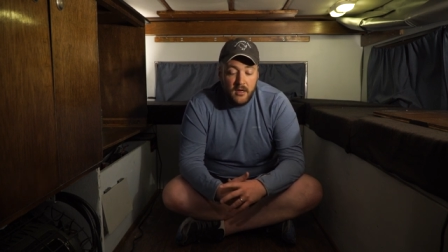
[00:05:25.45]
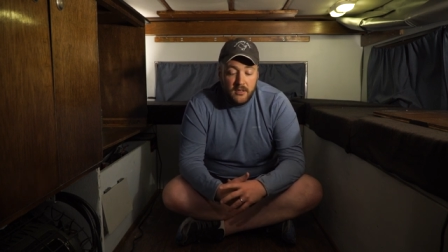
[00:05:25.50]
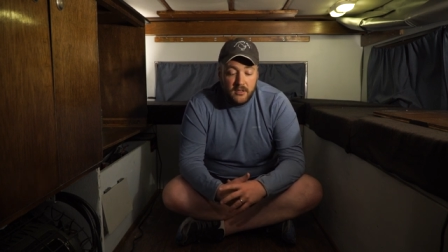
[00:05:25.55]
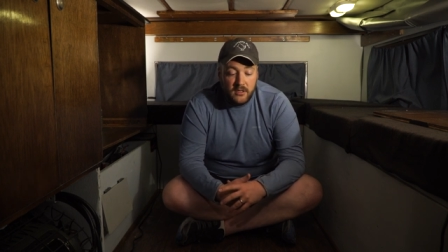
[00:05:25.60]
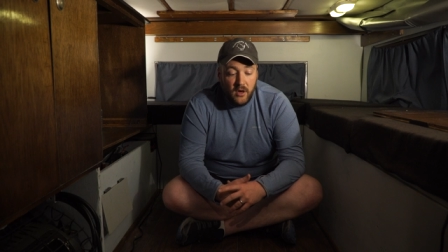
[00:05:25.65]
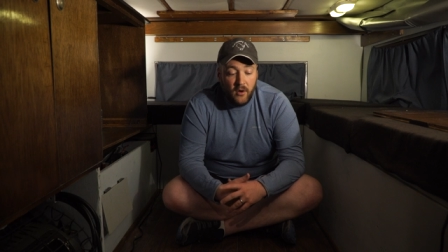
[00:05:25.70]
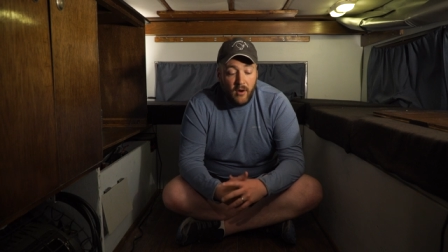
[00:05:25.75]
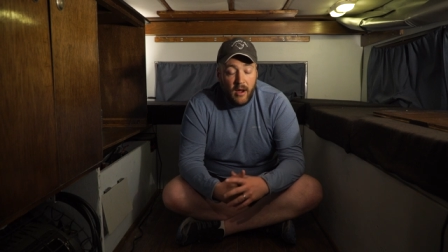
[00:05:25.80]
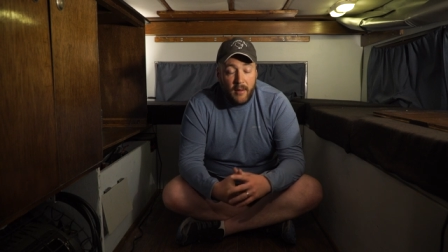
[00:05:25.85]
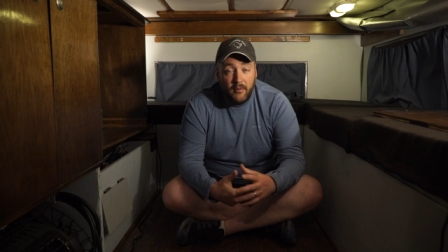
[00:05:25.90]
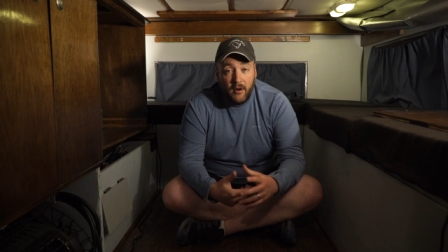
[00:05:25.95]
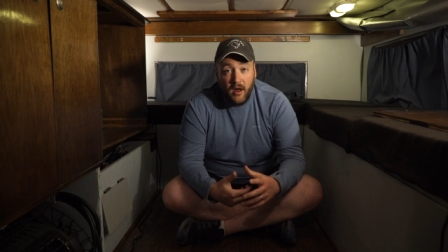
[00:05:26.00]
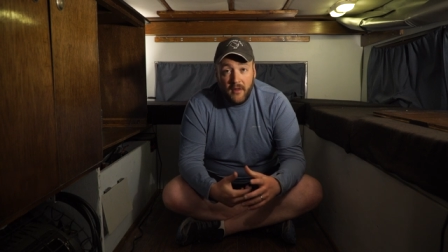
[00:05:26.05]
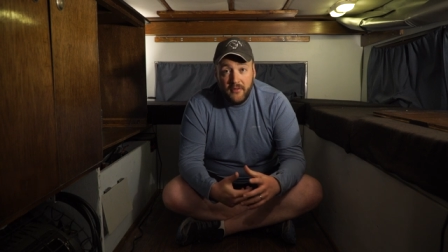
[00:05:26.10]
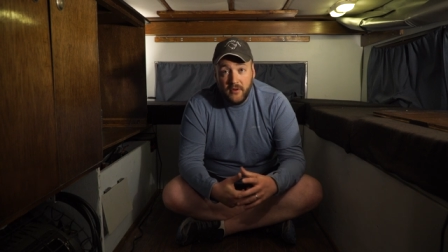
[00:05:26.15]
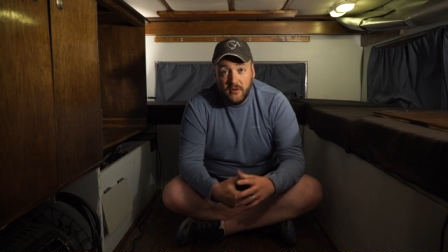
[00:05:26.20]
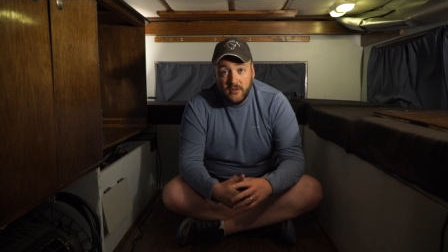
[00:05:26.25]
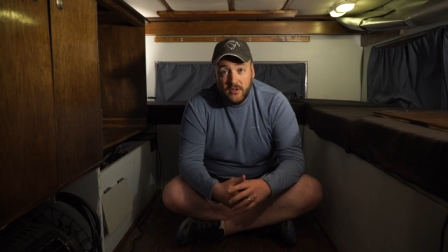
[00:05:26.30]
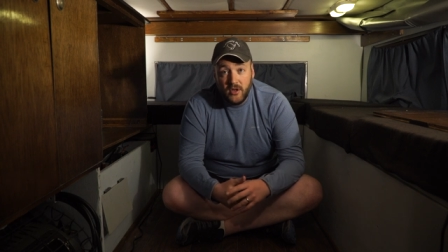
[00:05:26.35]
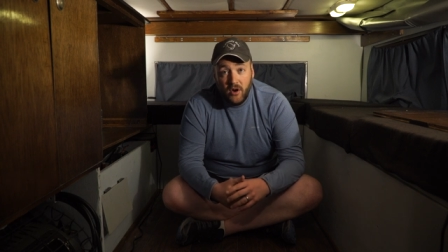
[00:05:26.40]
So I
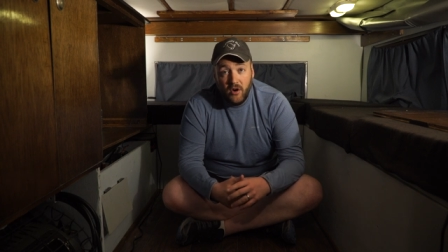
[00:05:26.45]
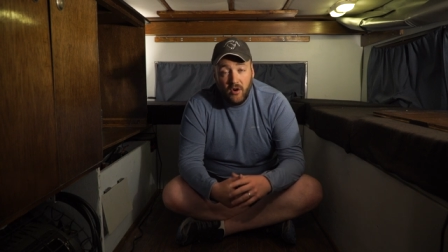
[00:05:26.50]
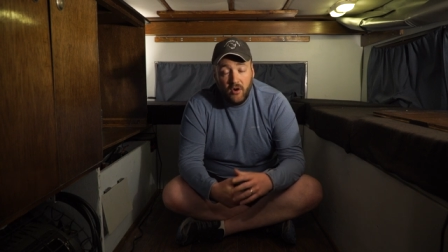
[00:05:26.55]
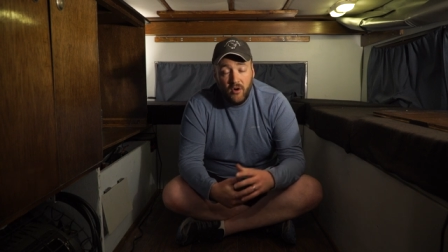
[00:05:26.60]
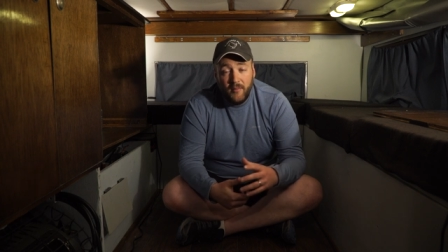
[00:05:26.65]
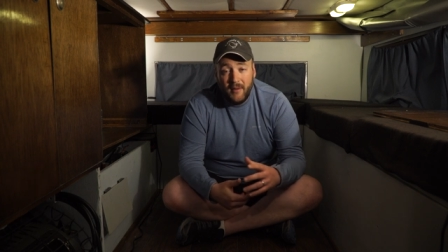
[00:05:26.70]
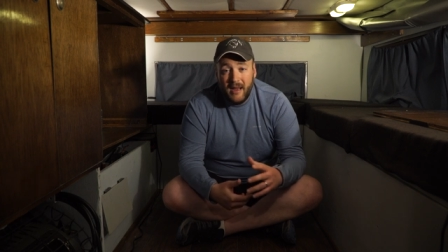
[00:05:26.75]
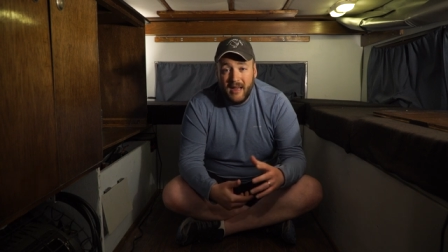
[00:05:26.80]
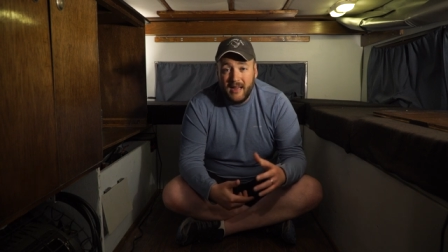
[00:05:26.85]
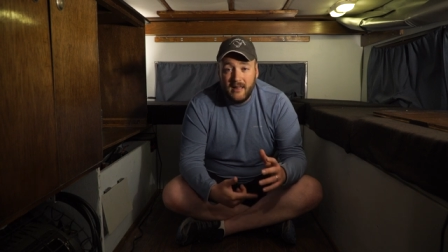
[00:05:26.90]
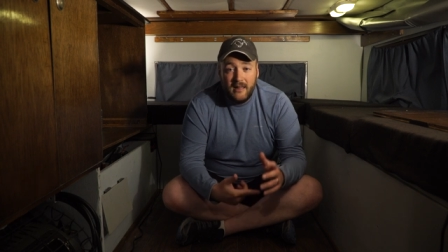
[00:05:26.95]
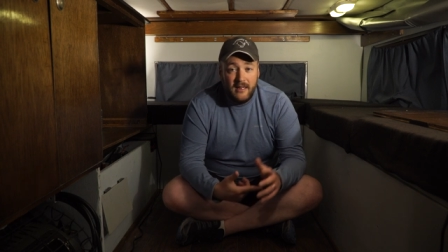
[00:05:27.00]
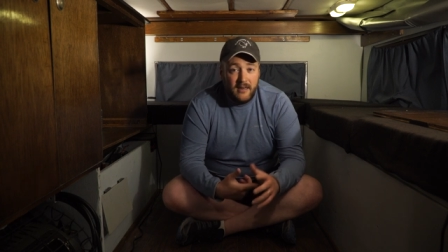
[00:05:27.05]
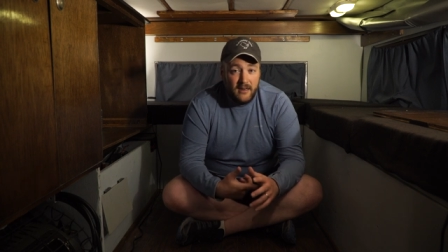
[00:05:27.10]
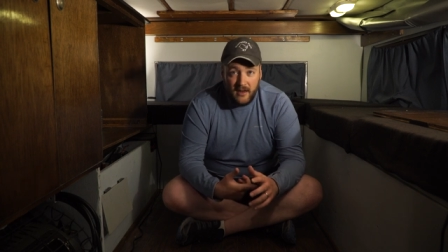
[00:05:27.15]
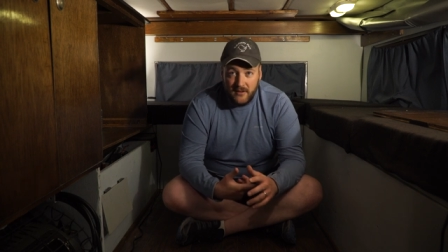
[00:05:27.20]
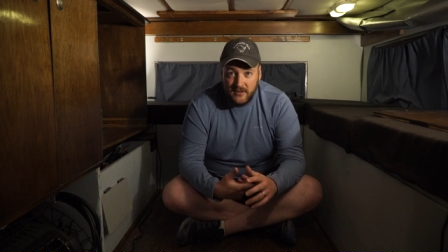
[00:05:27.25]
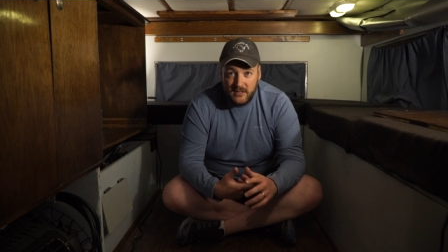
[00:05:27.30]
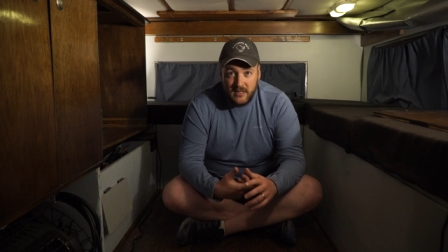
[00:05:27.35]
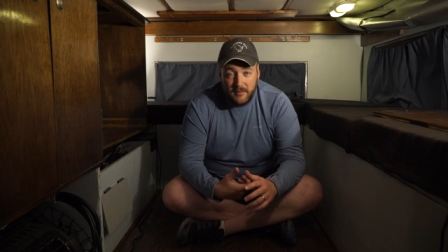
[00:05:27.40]
brought those home, I
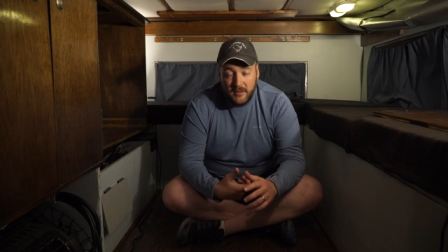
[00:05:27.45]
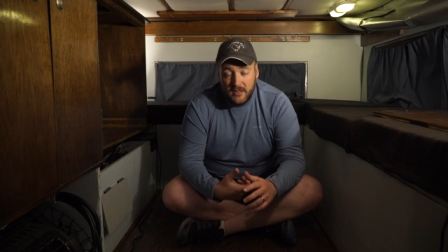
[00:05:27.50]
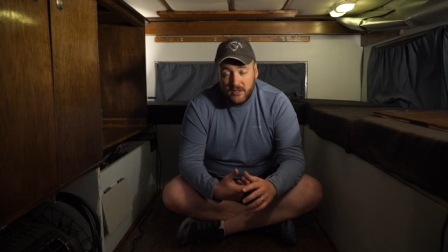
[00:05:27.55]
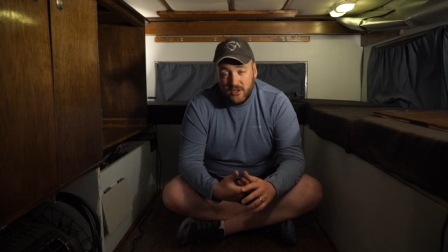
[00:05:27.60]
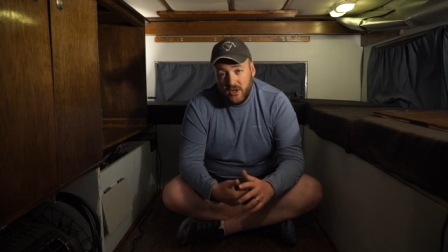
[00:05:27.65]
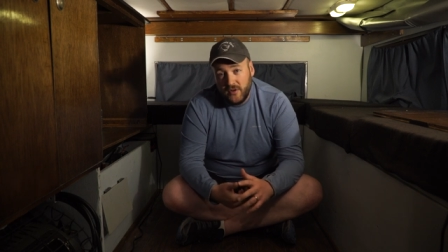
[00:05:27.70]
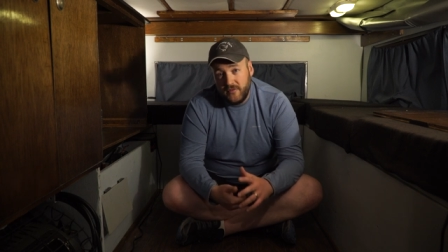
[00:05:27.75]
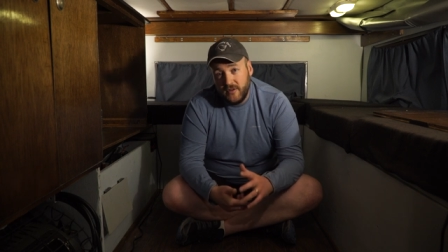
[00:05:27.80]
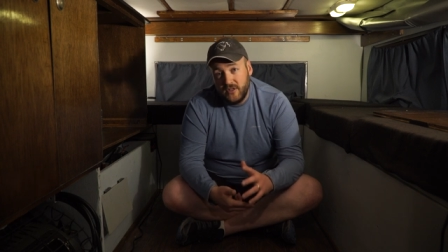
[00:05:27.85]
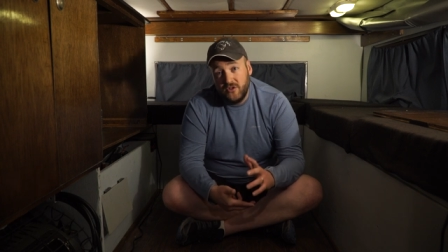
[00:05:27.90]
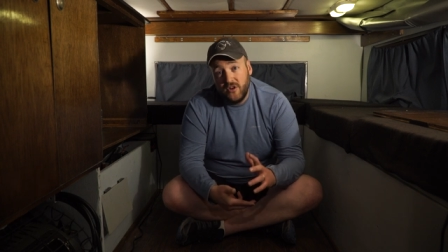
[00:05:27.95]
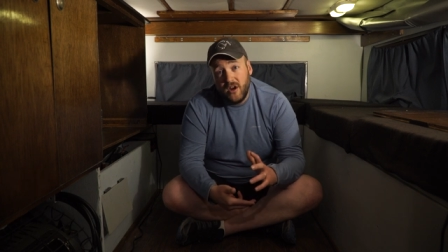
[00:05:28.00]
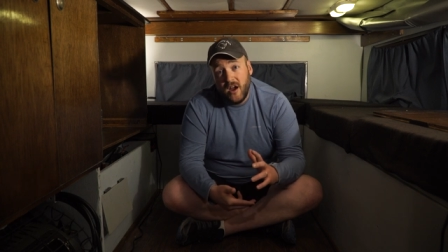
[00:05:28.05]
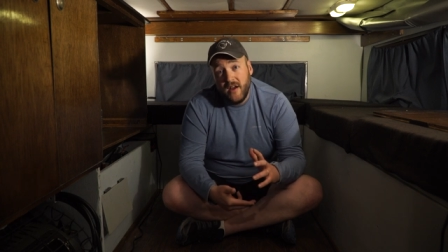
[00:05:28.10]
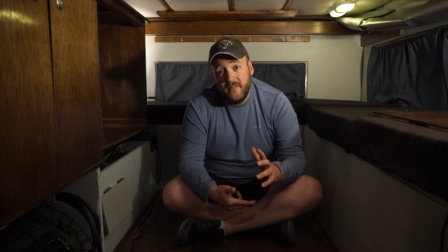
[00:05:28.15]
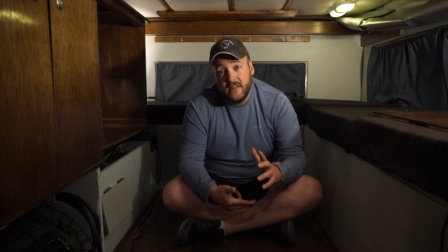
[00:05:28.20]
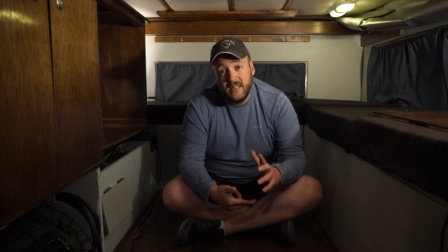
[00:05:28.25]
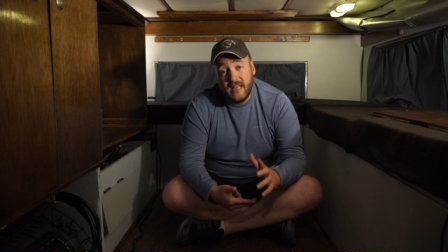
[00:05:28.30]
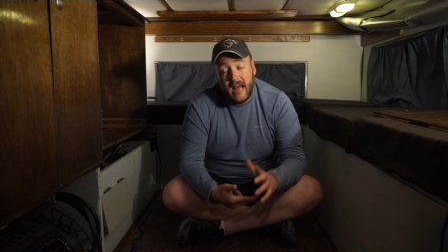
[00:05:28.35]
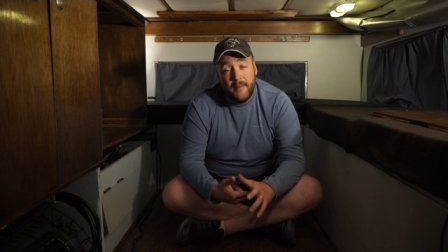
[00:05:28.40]
cleaned off some of the surface
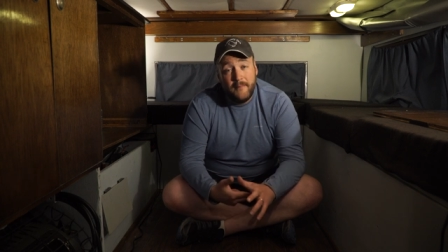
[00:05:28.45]
roughs,